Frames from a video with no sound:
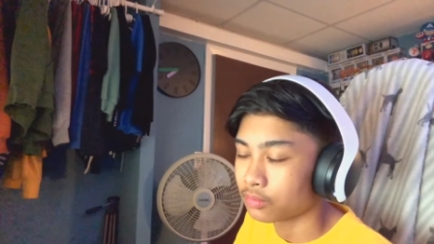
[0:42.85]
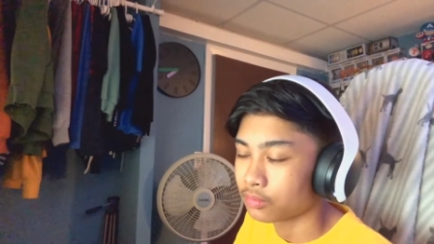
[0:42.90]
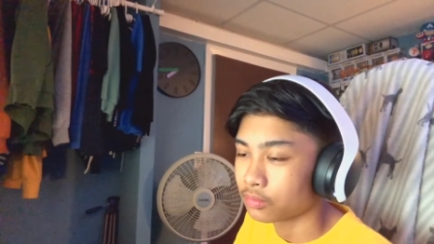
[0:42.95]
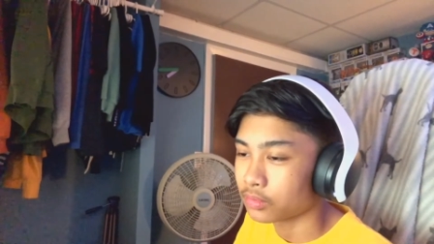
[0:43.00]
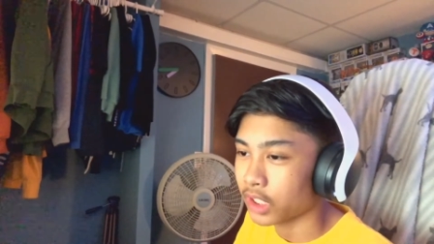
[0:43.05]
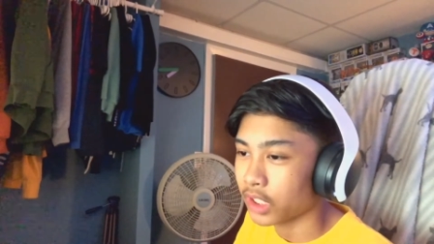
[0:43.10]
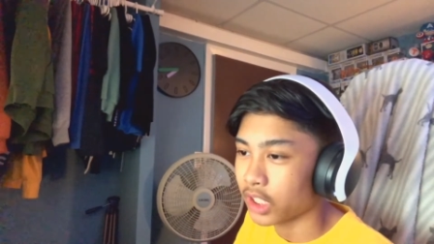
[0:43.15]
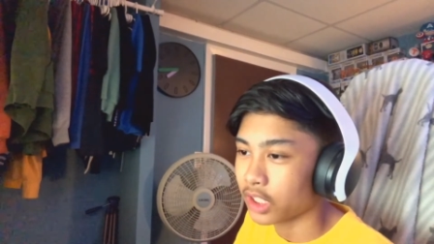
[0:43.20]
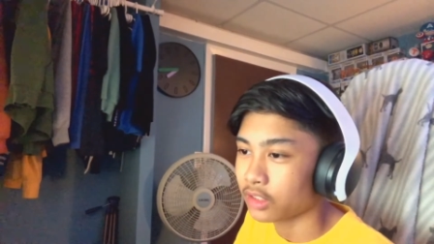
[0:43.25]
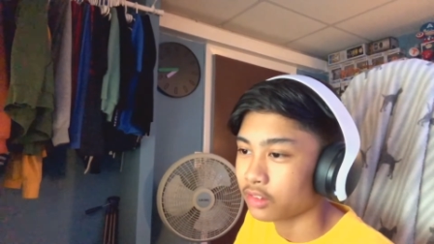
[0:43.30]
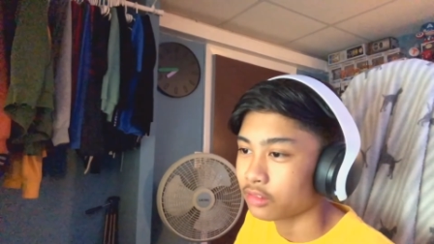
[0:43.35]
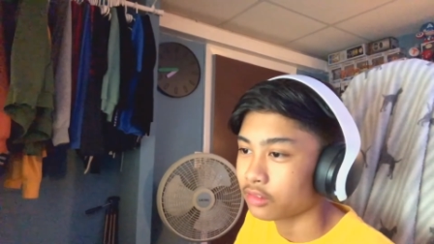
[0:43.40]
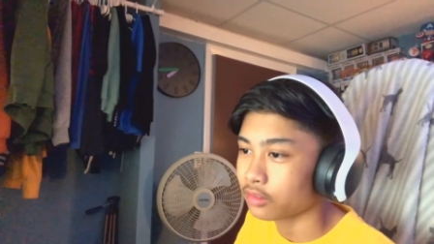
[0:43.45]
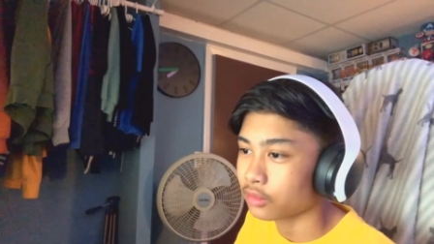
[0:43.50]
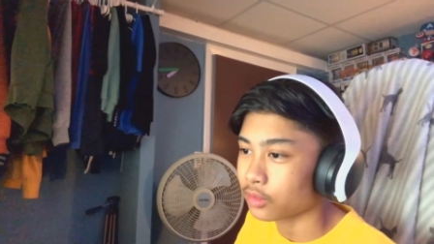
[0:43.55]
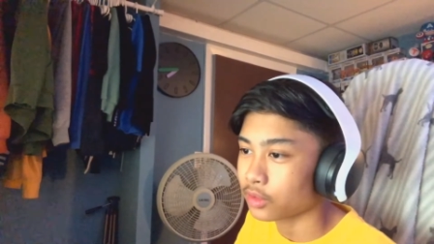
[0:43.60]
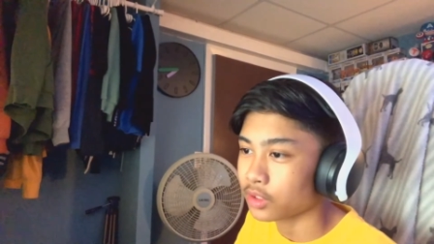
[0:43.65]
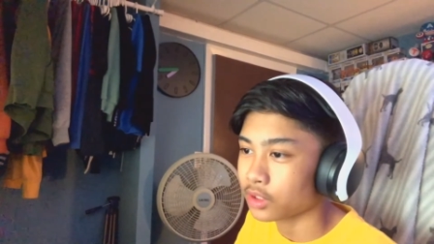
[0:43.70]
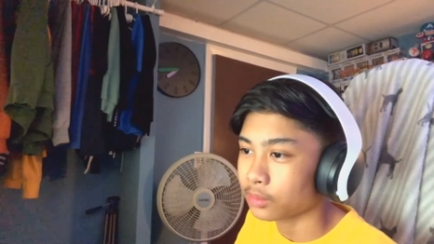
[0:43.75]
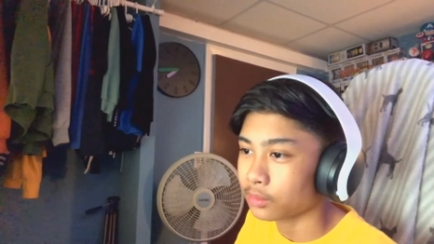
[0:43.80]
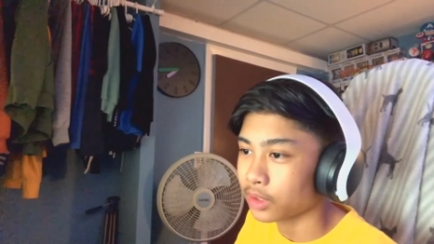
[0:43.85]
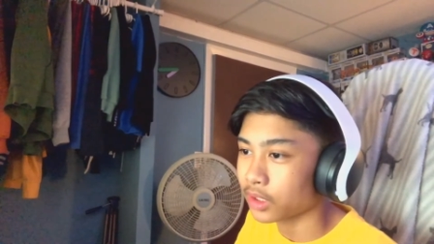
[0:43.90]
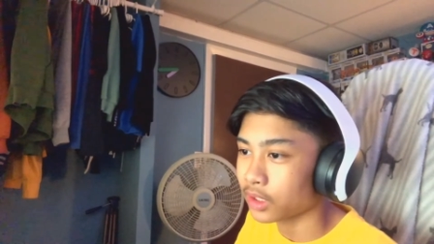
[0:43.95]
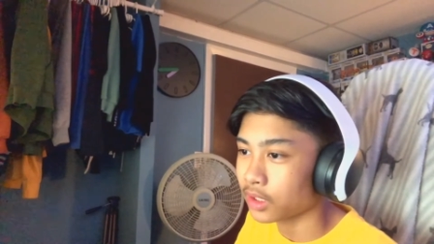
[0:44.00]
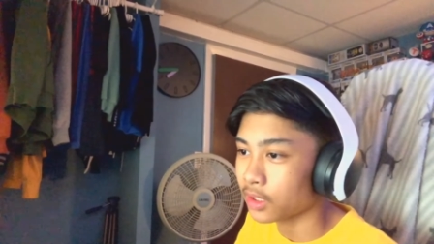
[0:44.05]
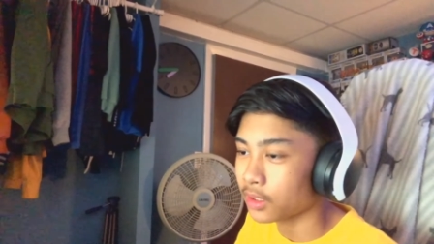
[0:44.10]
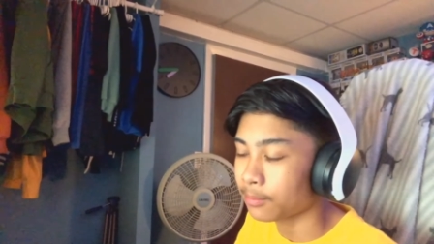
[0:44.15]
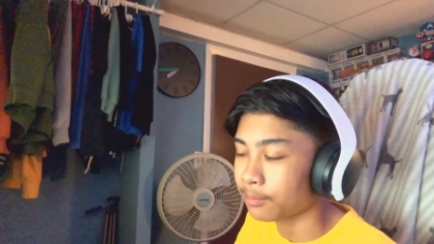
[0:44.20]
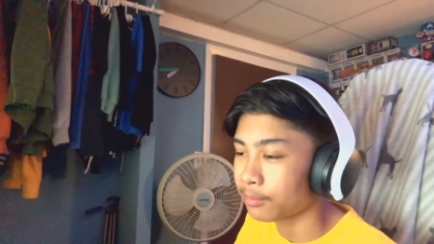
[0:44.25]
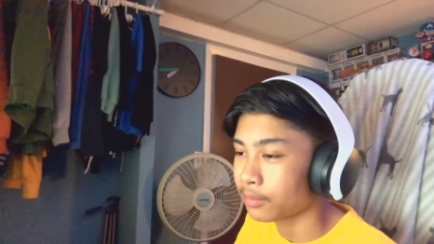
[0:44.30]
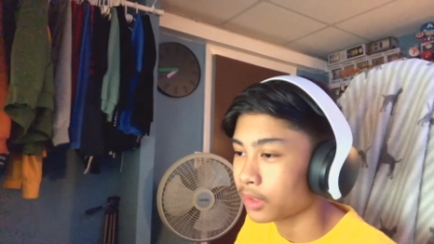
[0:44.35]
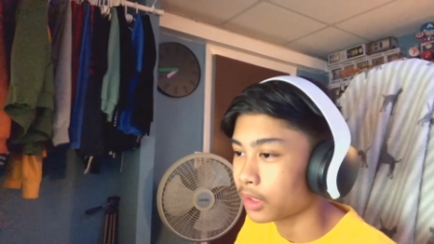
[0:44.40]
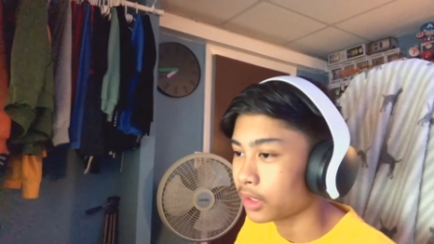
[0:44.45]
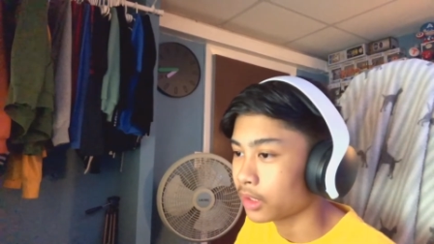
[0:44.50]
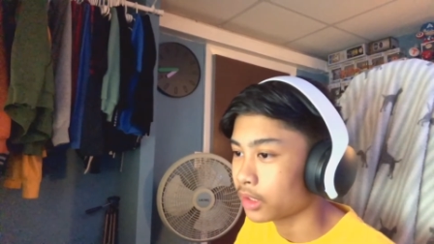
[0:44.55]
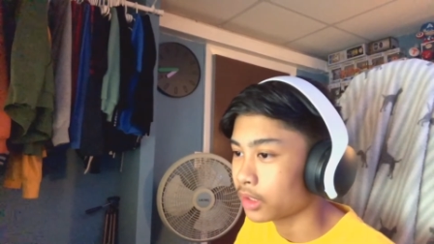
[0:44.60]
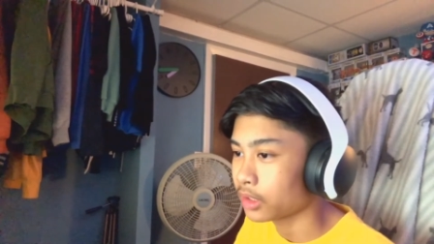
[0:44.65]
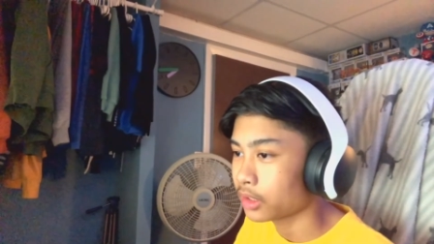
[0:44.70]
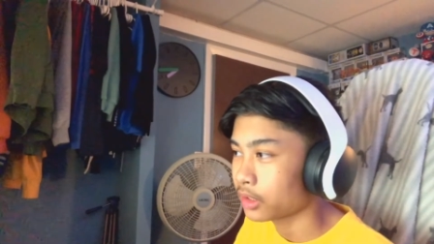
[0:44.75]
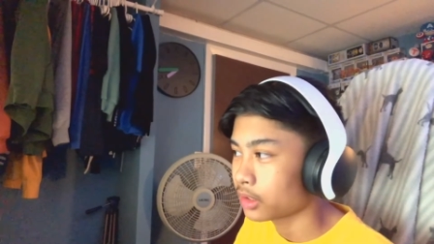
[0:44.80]
ten or something like that,
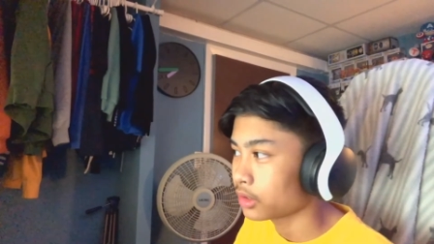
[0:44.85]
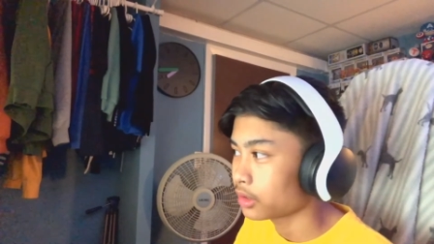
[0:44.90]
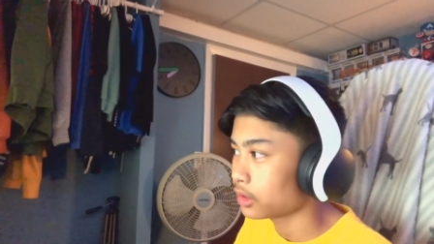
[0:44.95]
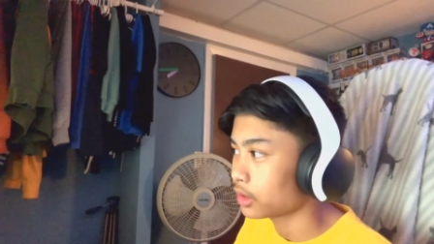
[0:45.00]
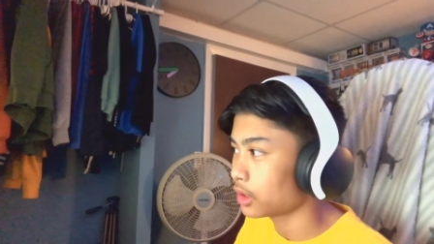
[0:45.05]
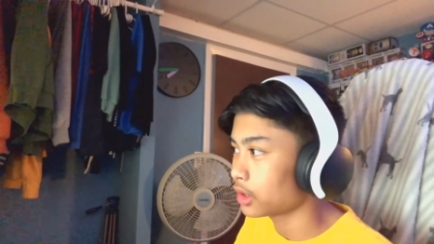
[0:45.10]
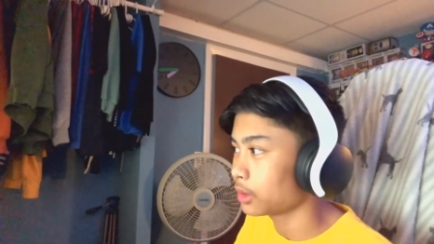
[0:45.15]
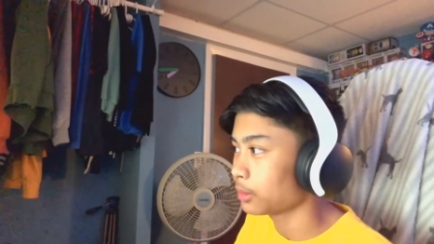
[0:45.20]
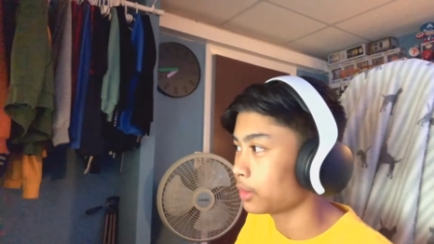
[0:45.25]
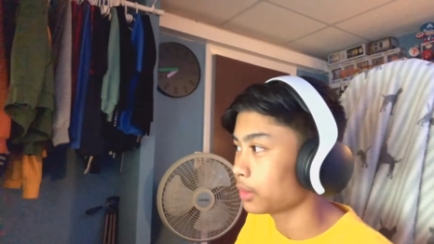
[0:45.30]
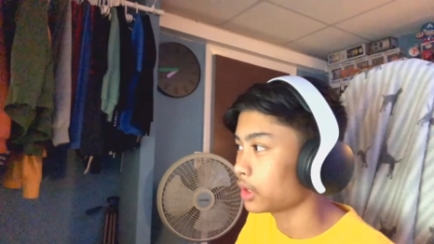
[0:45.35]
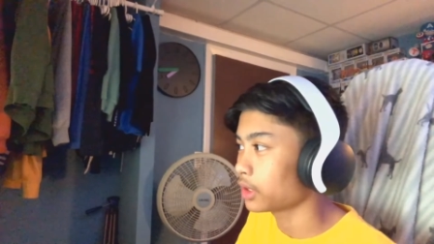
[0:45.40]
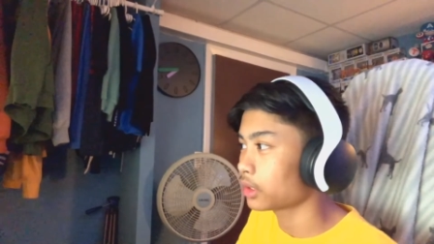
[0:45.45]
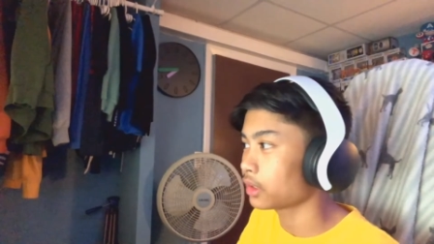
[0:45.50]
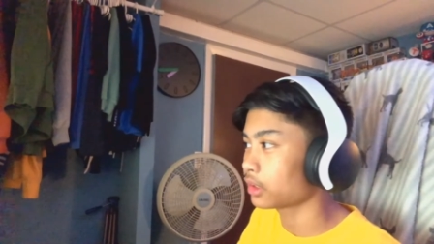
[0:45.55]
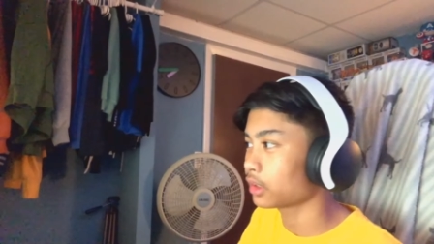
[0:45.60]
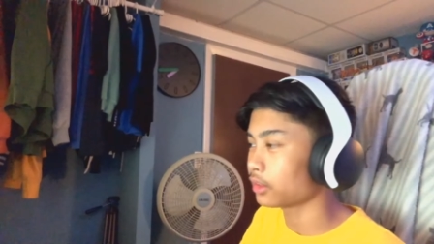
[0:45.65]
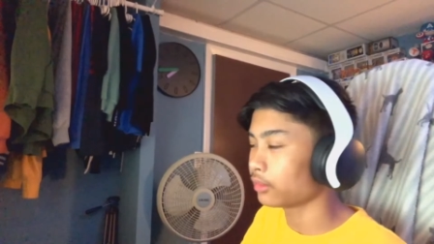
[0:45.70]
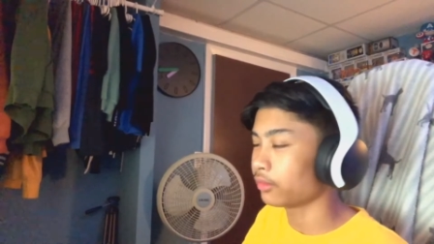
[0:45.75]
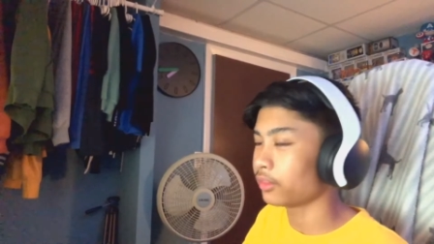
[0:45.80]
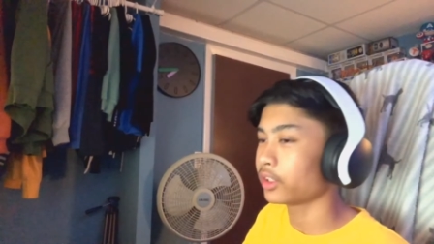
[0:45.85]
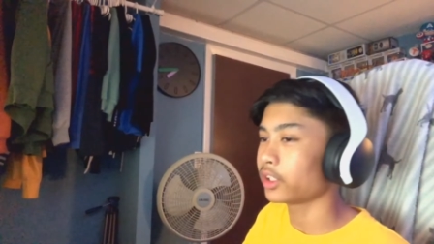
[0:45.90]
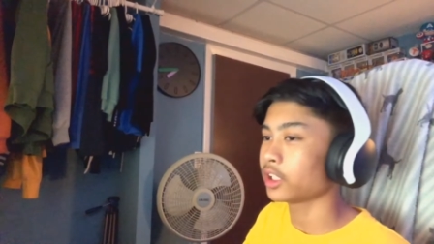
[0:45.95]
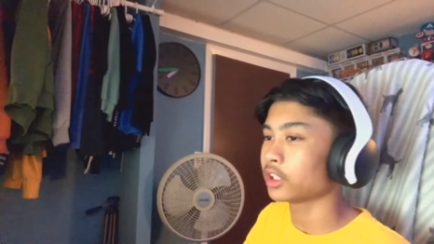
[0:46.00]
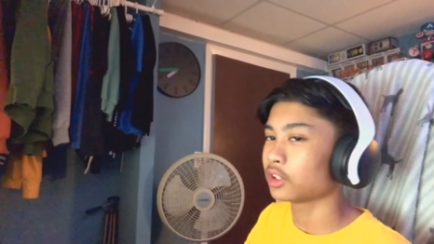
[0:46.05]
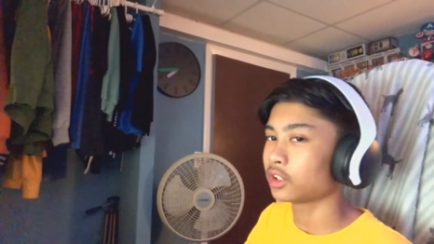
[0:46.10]
I'll make the video,